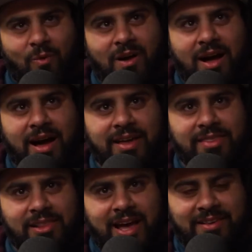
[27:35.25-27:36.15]
why
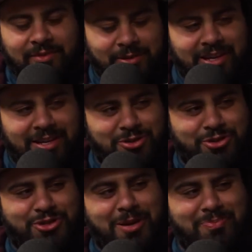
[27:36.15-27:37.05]
the last
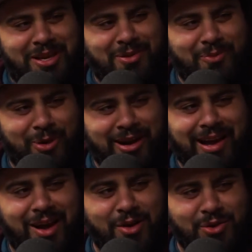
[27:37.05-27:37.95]
relationship didn't work
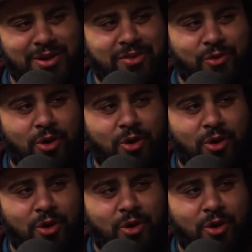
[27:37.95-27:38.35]
out? You guys were